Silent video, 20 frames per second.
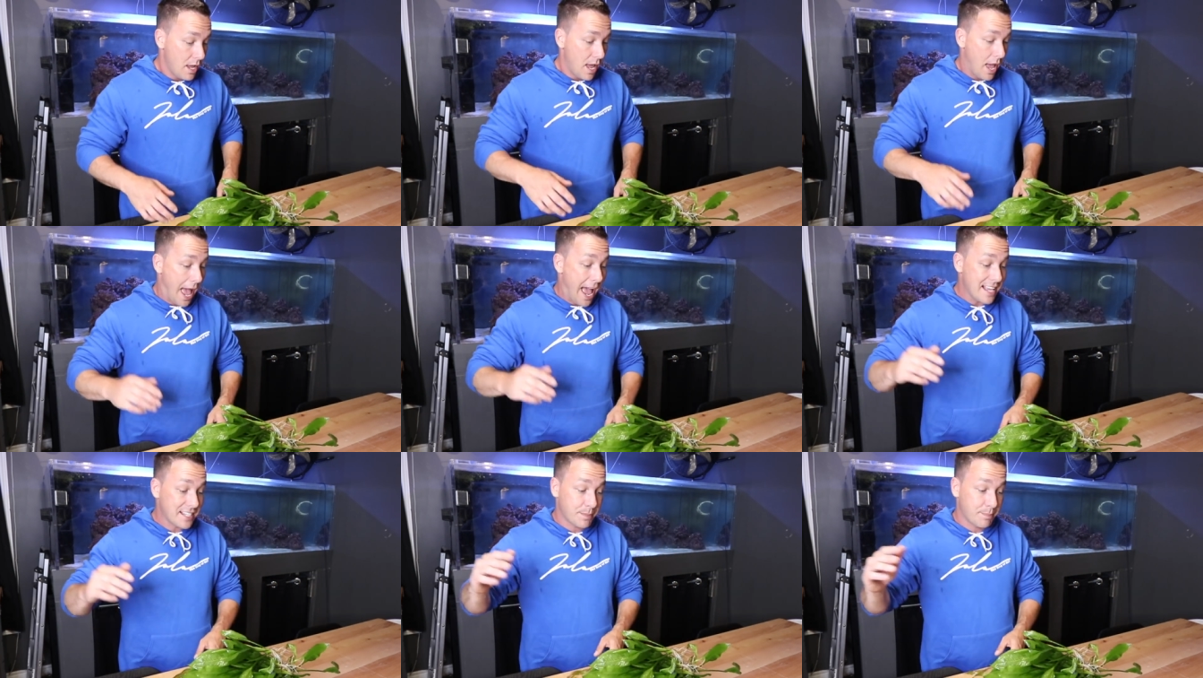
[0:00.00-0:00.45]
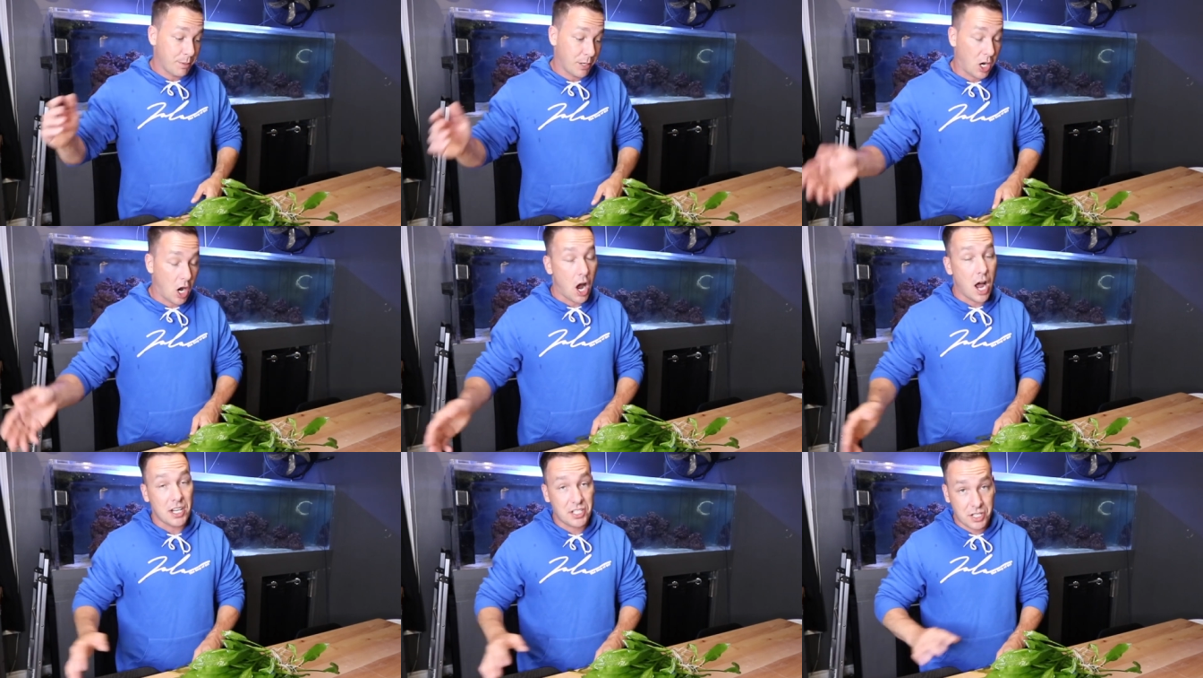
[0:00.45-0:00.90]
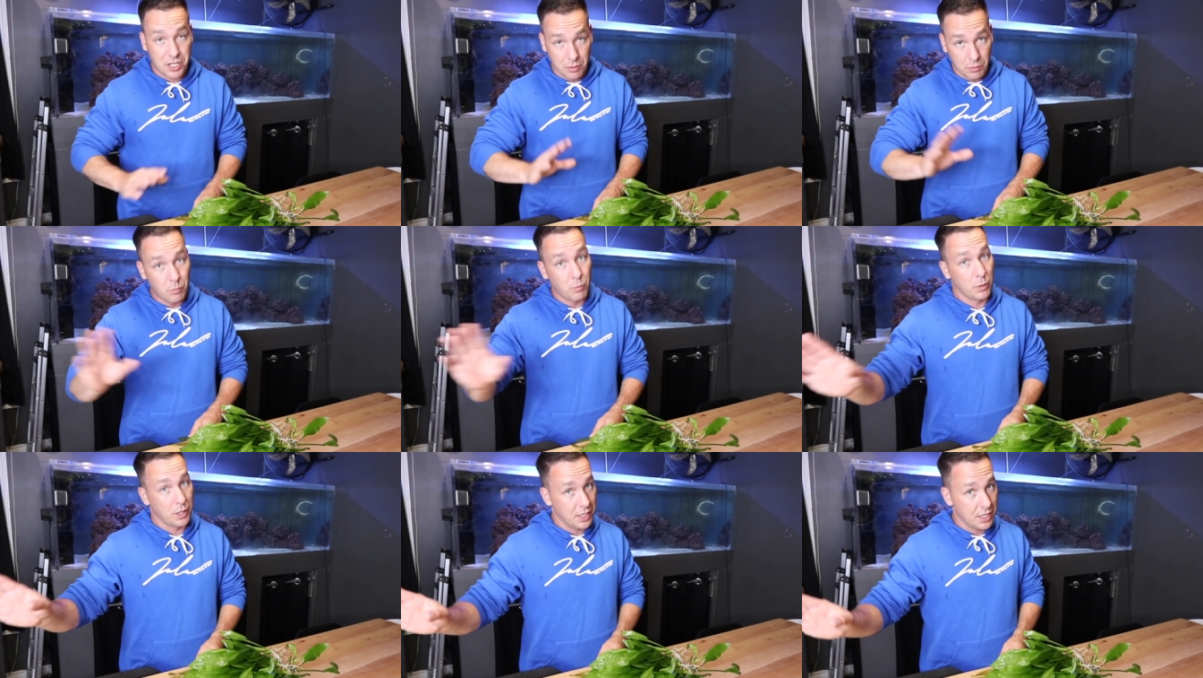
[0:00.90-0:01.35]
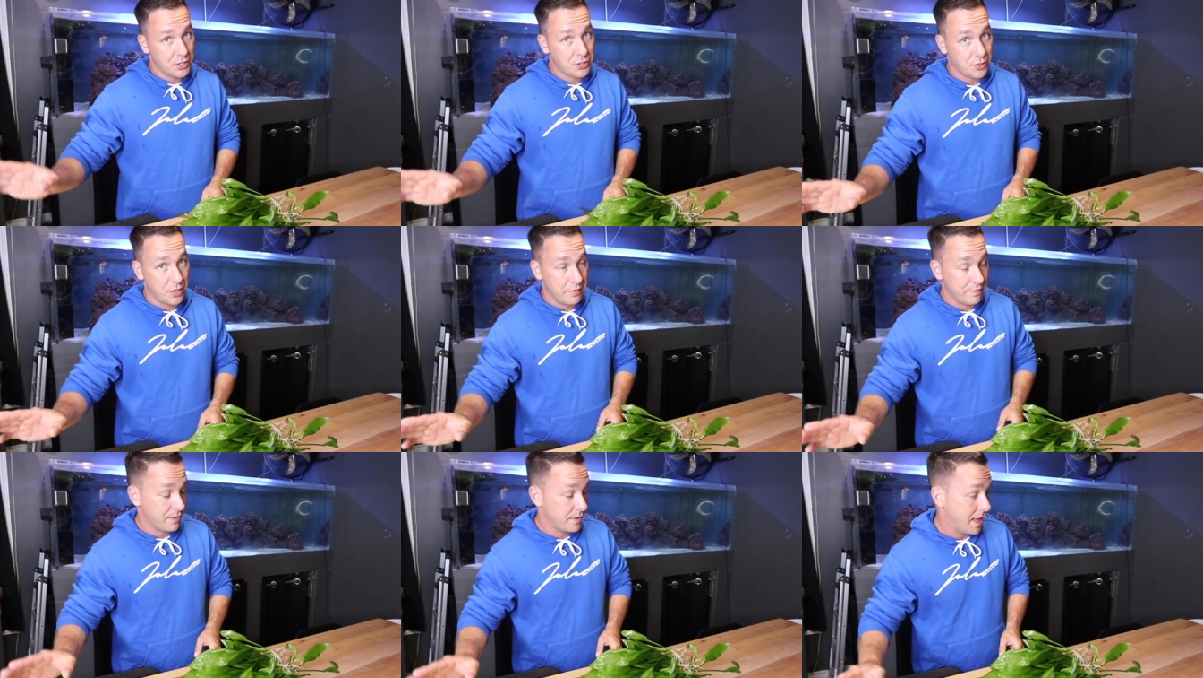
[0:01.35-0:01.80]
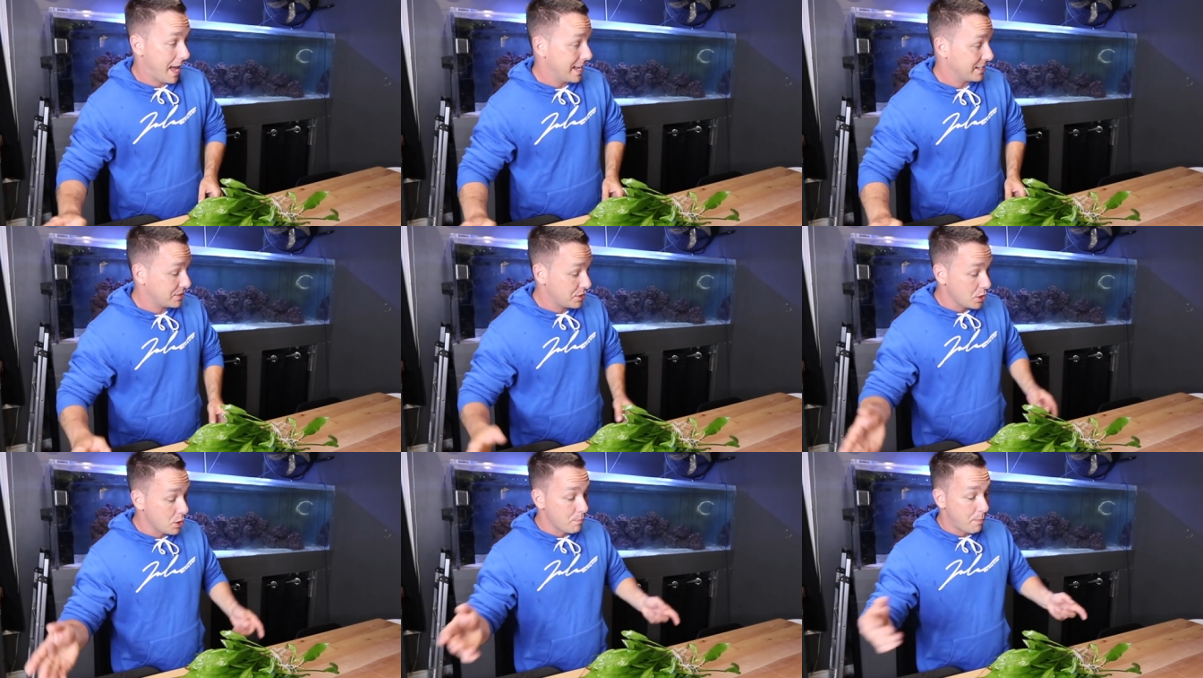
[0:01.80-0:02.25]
As a precaution, we're gonna treat for that too,